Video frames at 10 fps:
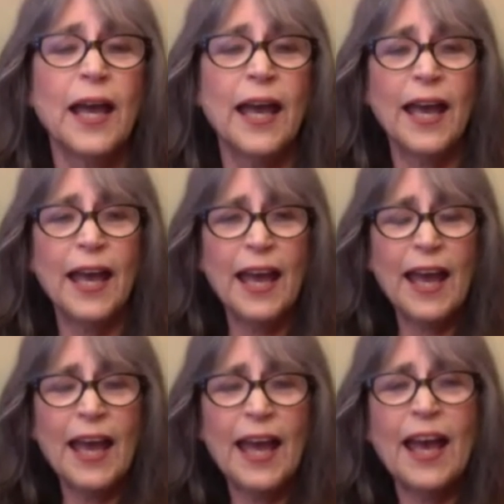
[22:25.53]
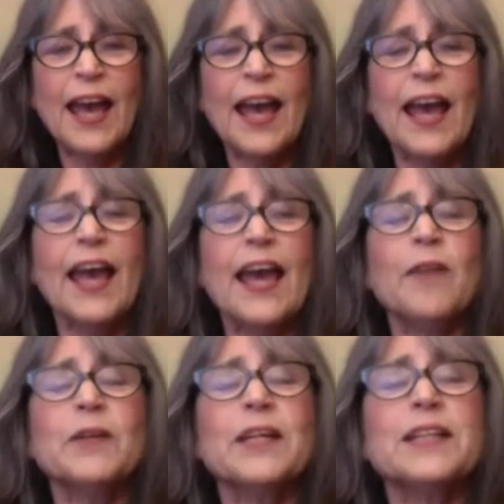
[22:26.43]
hey,
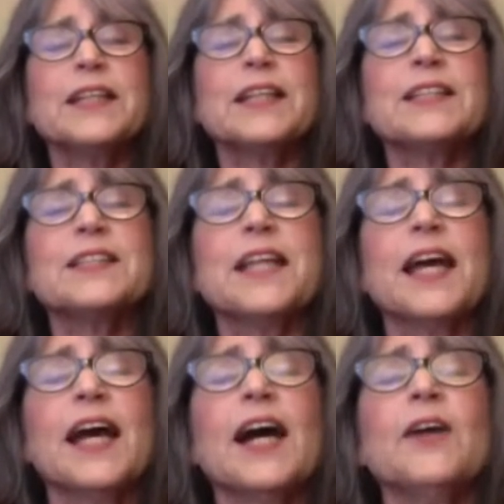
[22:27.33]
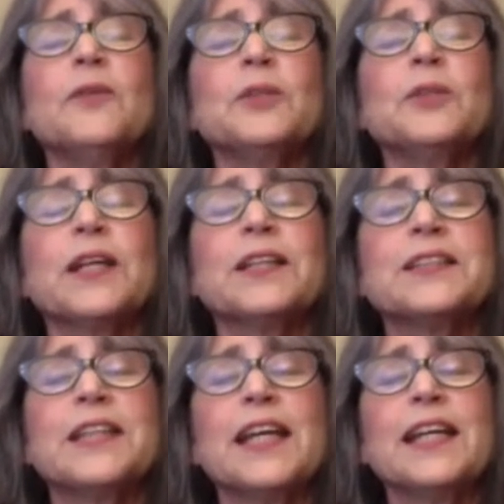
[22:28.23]
and when they take us down, we try to
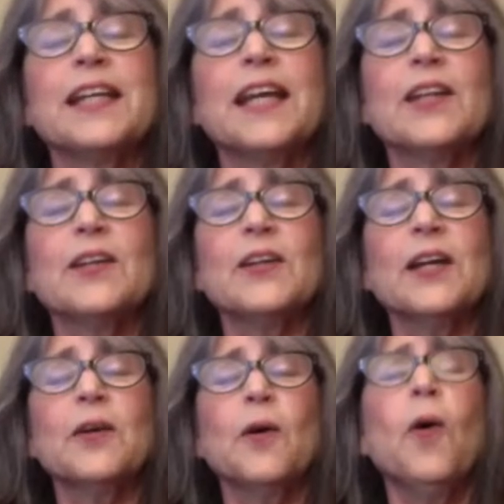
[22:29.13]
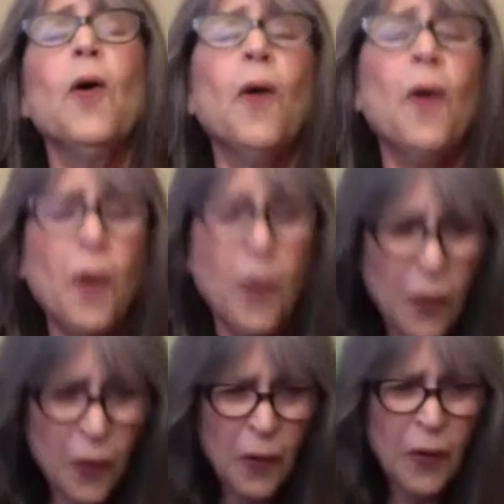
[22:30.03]
stay together and go, ho,
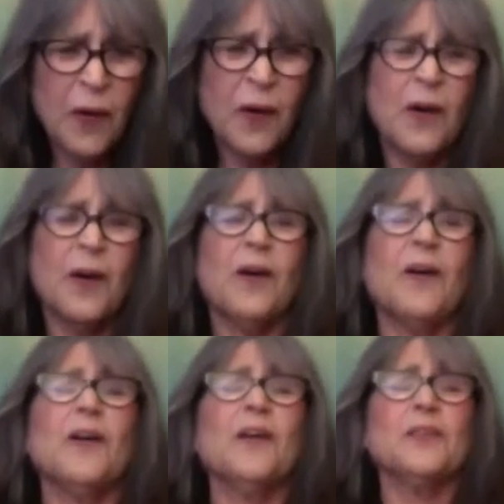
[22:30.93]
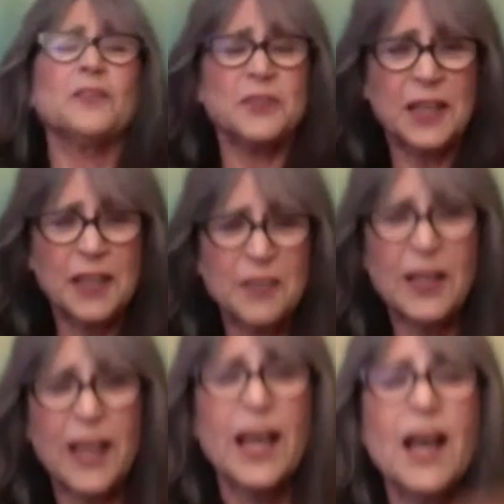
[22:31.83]
ho, ho, ho, ho, ho. So it's kind of
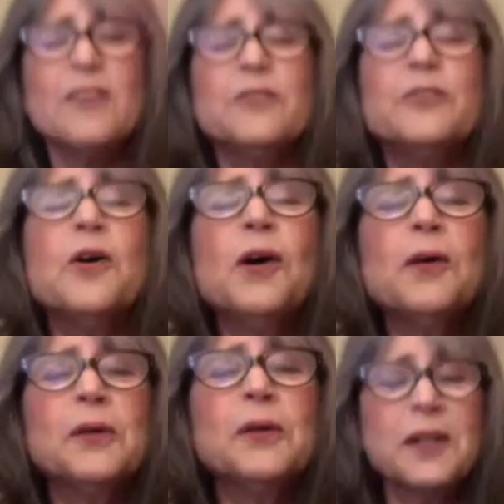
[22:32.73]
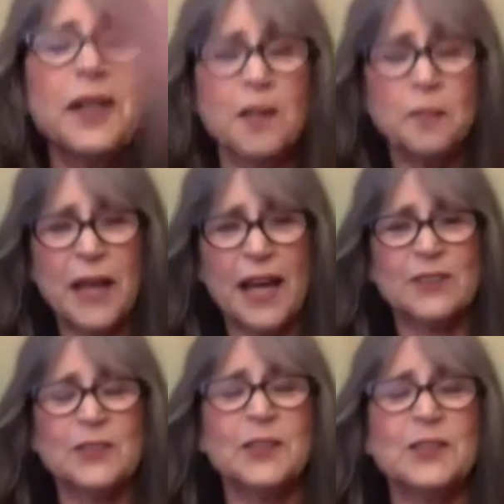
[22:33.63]
like forward and
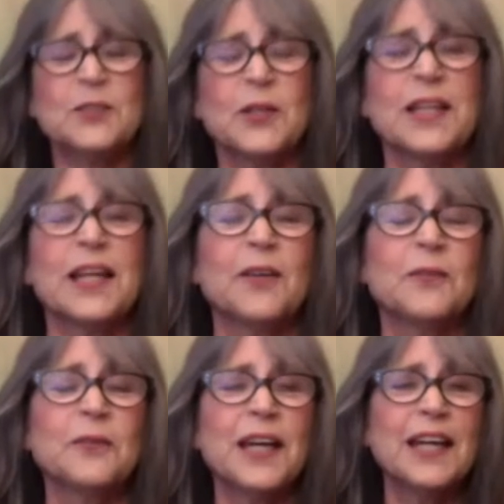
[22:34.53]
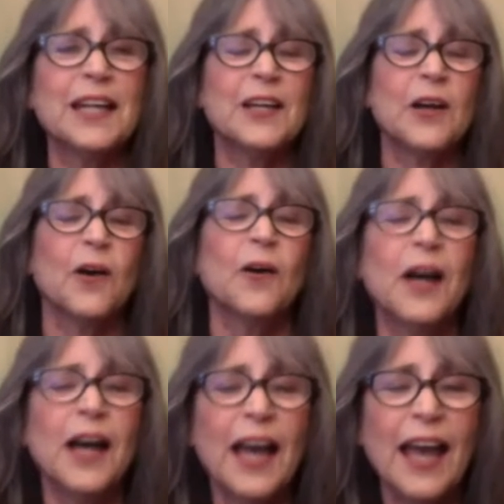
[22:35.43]
back. So let's try that. Ready, go.
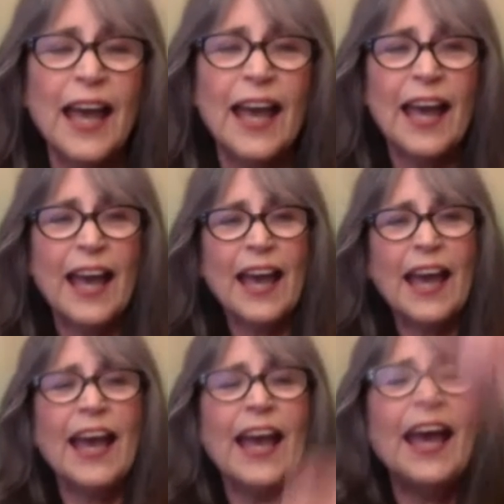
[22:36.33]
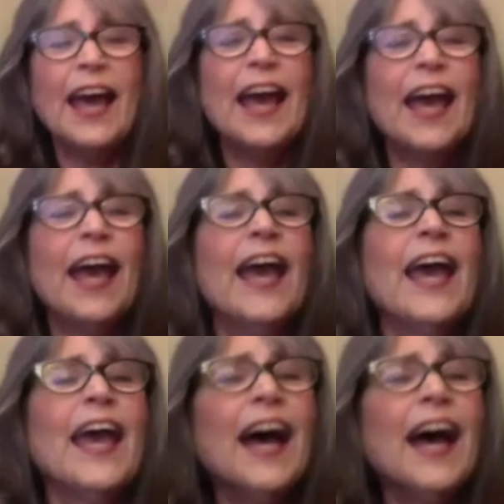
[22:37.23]
Hey,